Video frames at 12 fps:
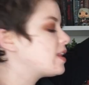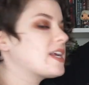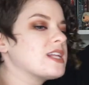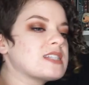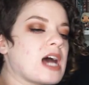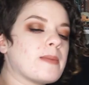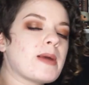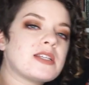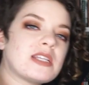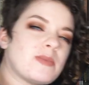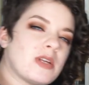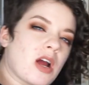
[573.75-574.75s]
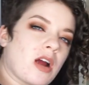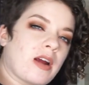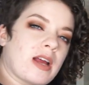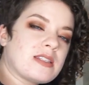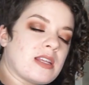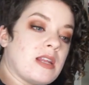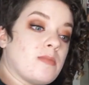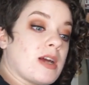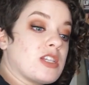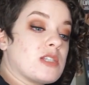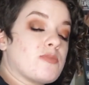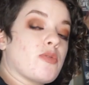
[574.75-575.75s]
Like it's on my TBR as in in my
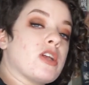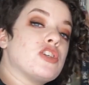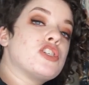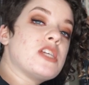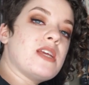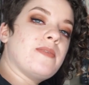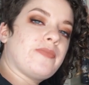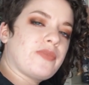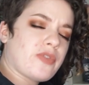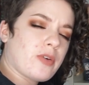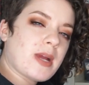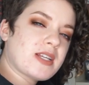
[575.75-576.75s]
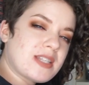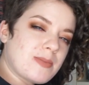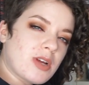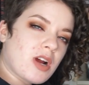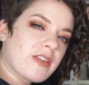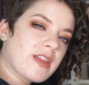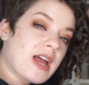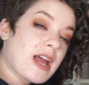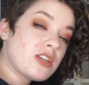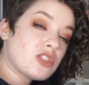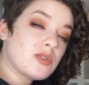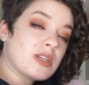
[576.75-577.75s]
spreadsheet for my TBR that I
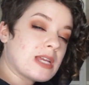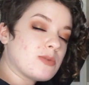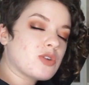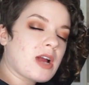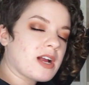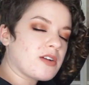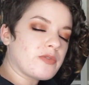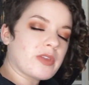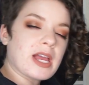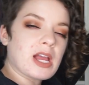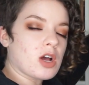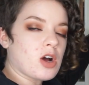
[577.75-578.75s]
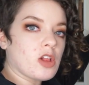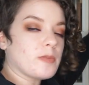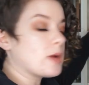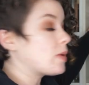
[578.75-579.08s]
do to keep track of like all of my